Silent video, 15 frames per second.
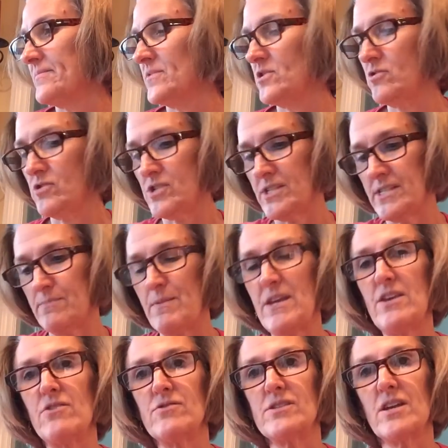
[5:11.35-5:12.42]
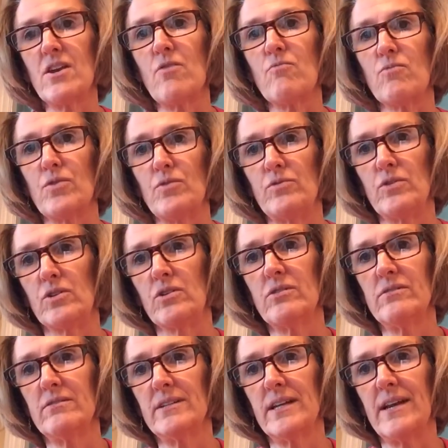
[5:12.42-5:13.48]
you'll just be using a
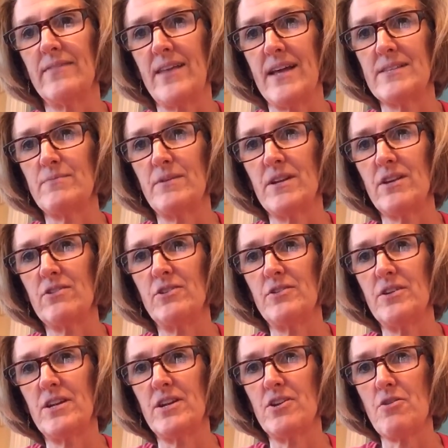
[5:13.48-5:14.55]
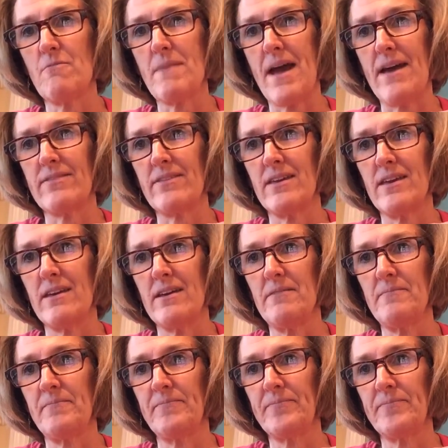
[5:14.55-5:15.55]
ruler, and that's been included in your math kit.